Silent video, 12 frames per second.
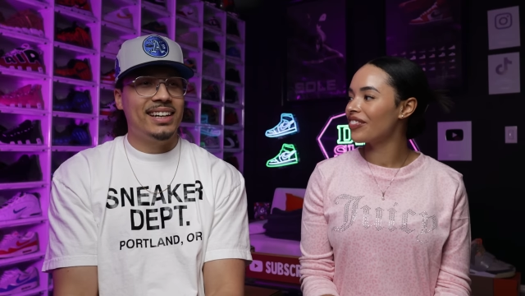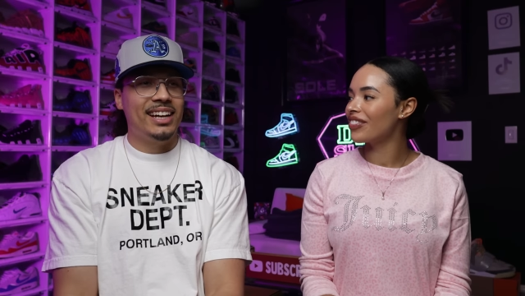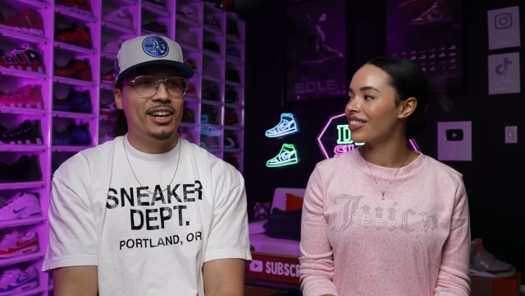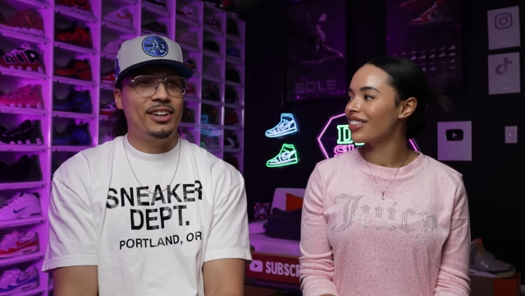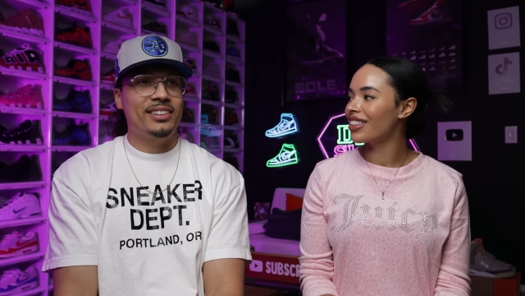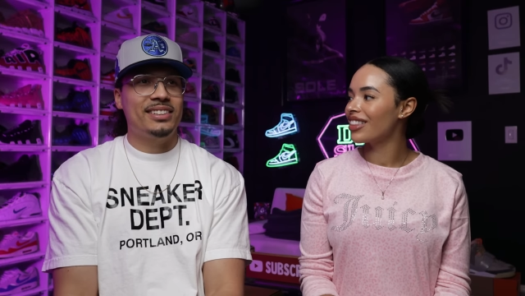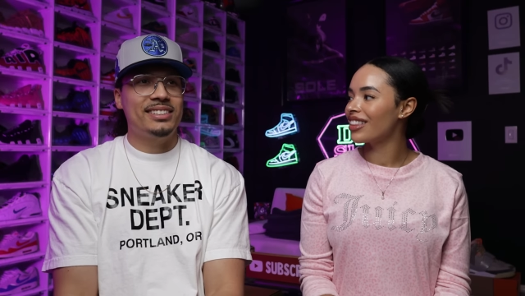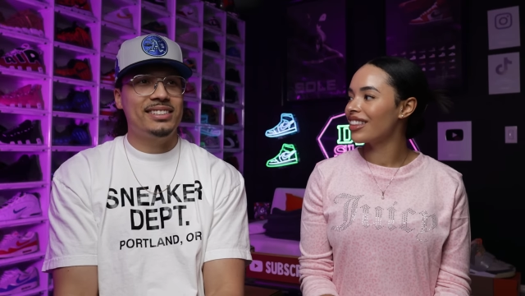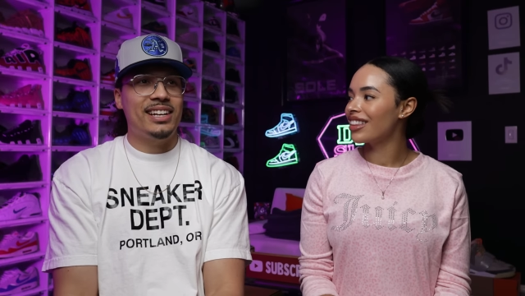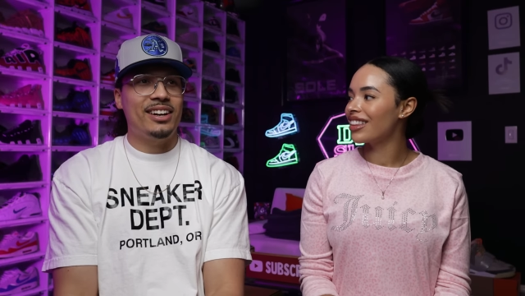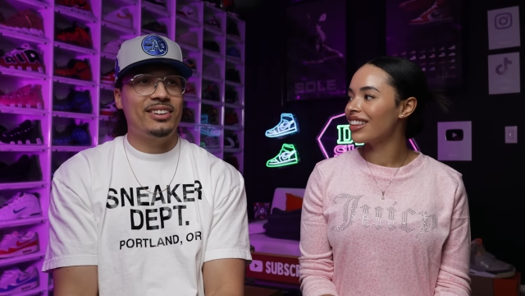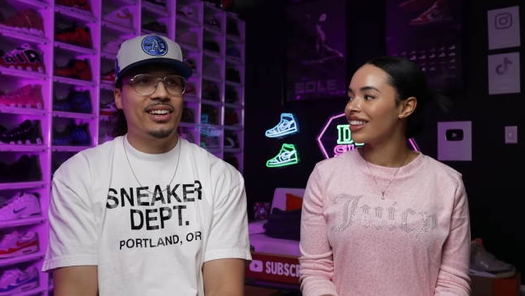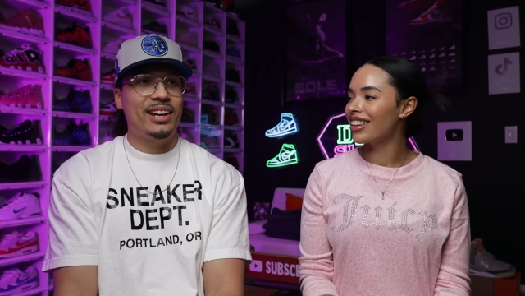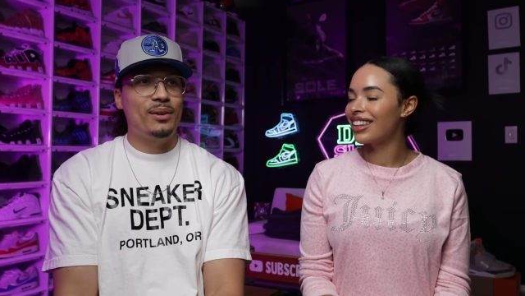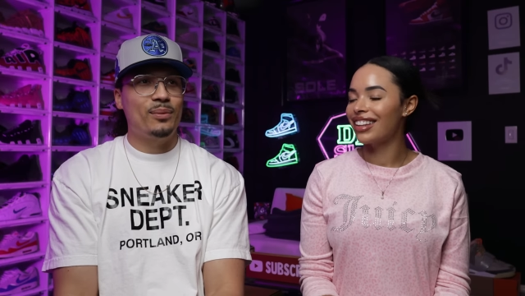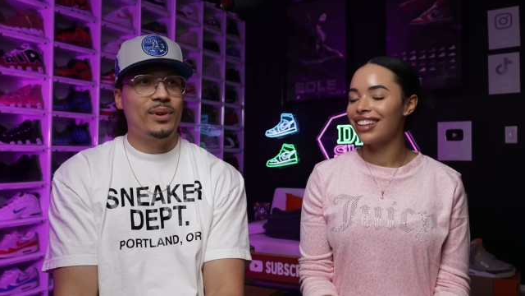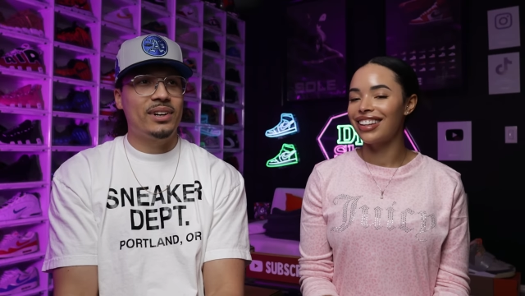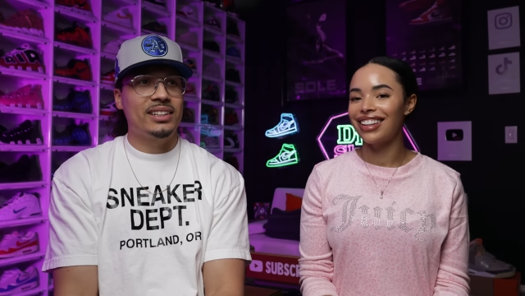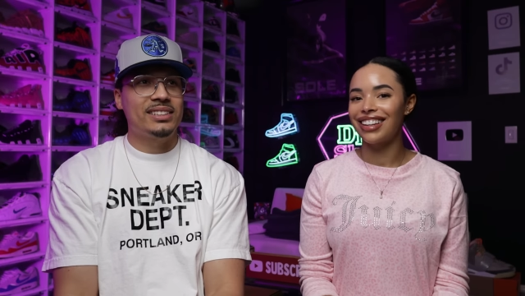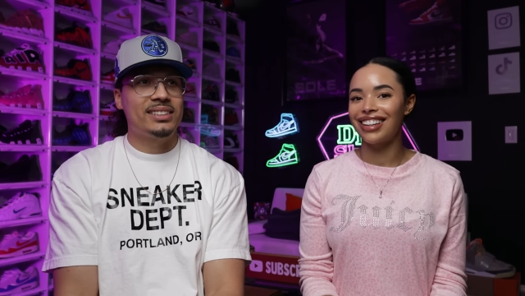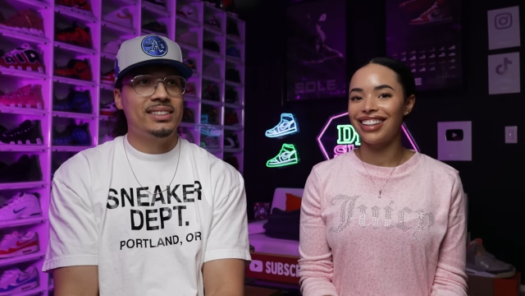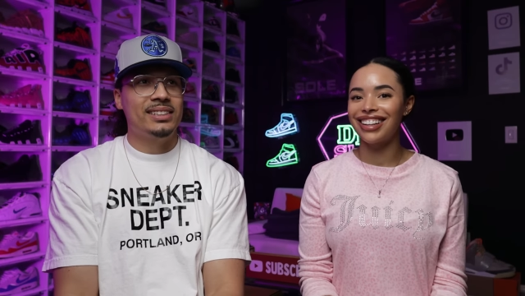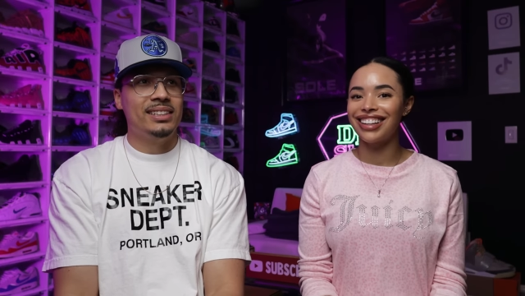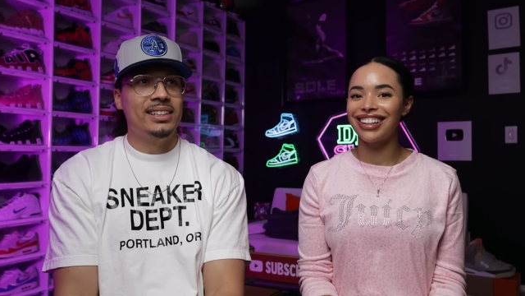Speaker 1: how the style game
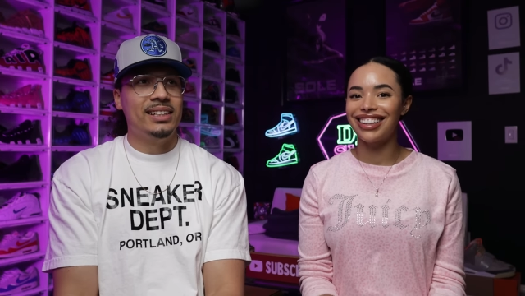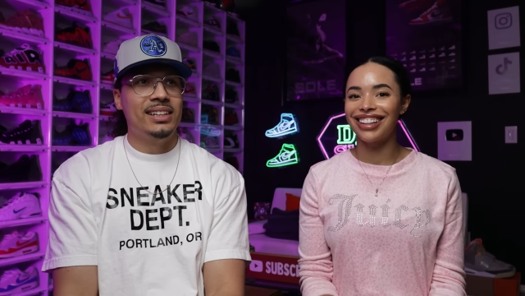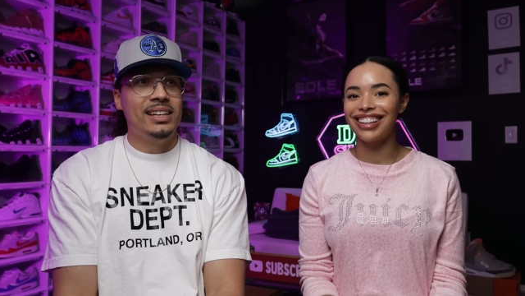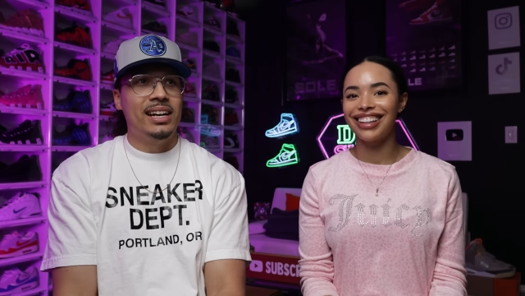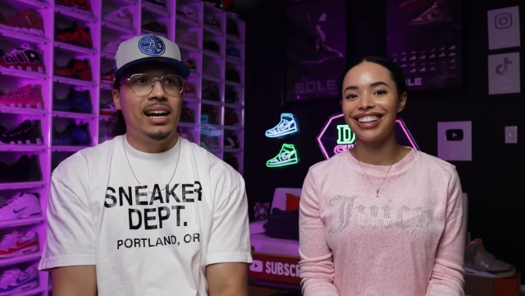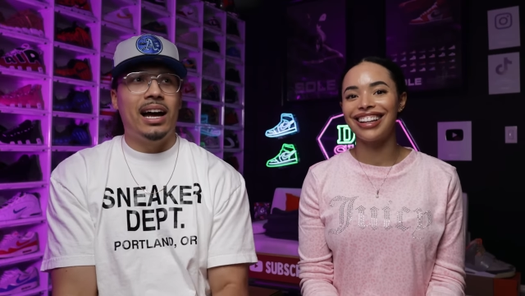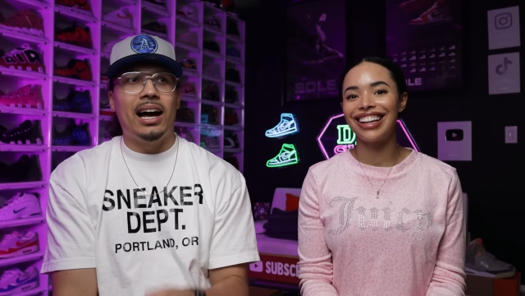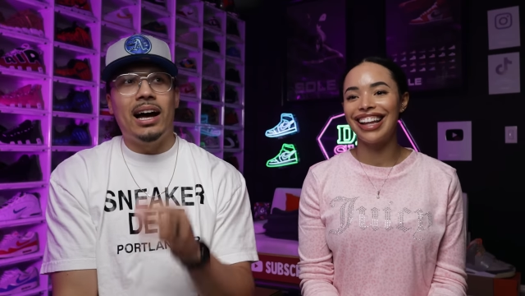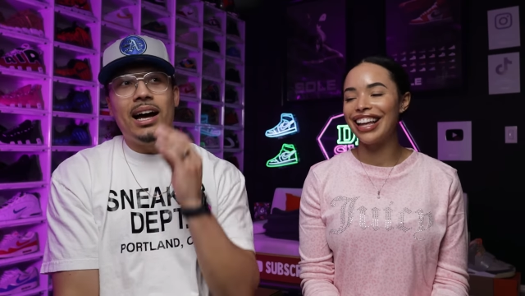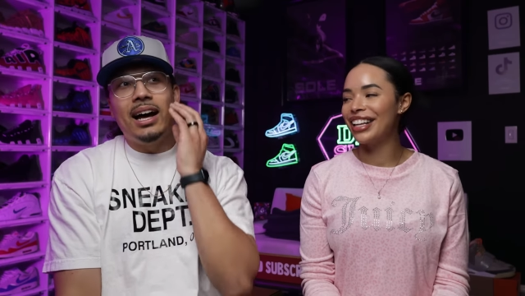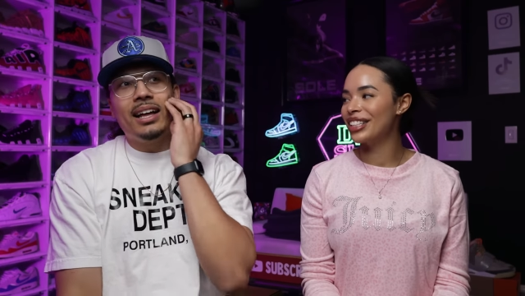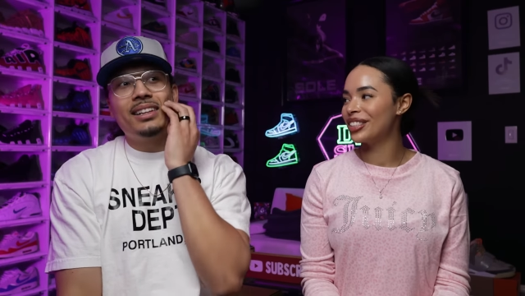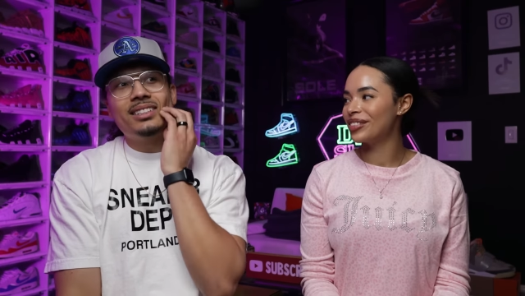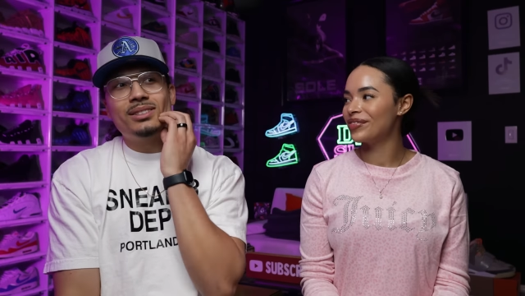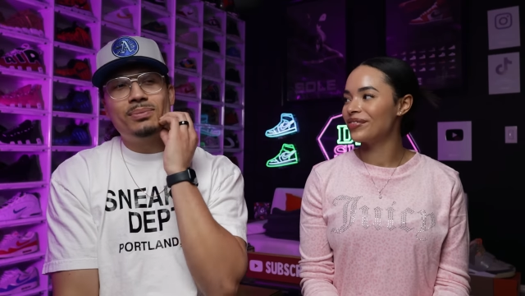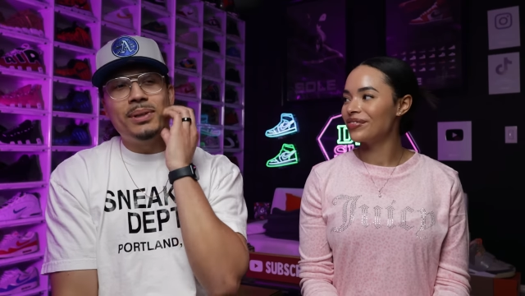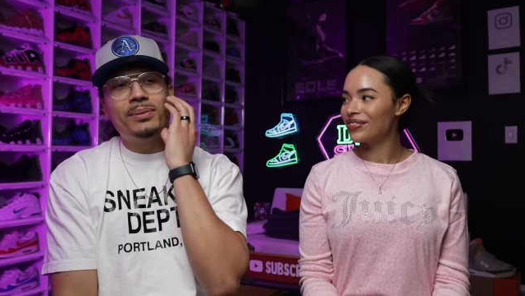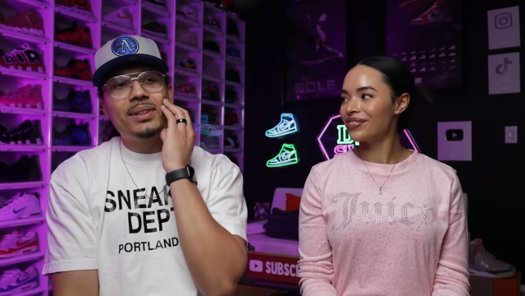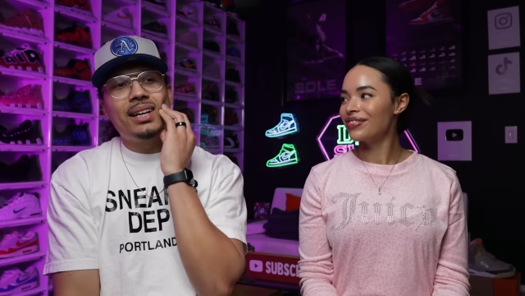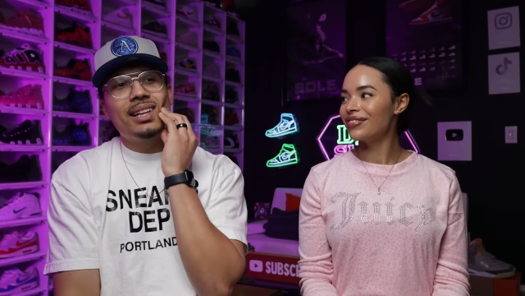works uh, there's people